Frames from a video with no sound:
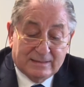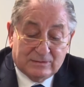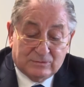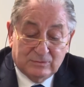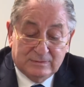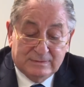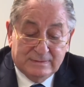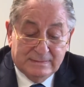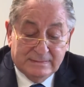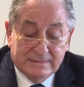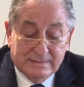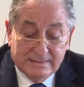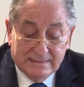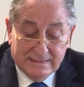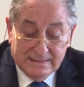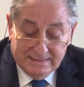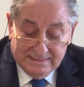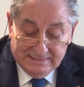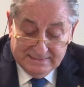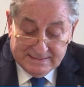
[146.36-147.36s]
with the
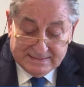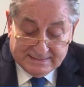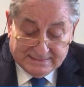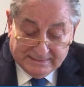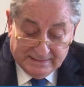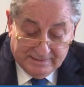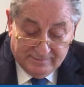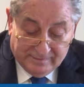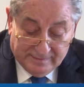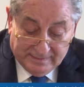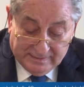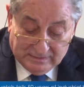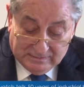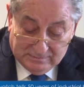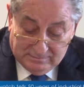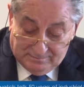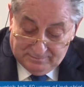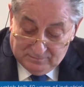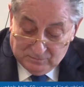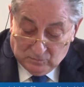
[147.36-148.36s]
help of an expert,
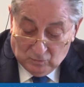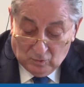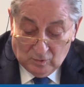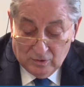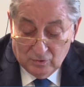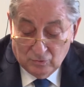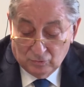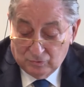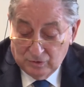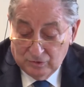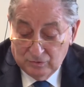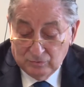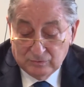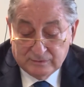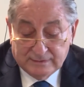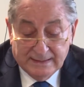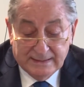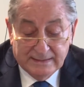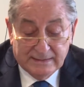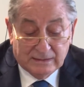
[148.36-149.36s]
write
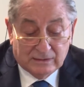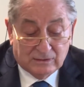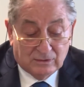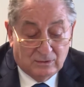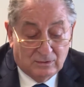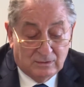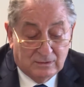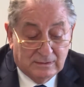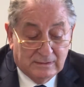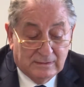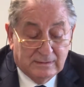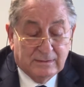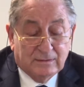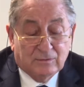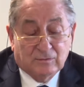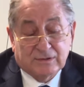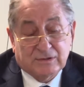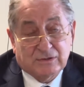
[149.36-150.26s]
this book.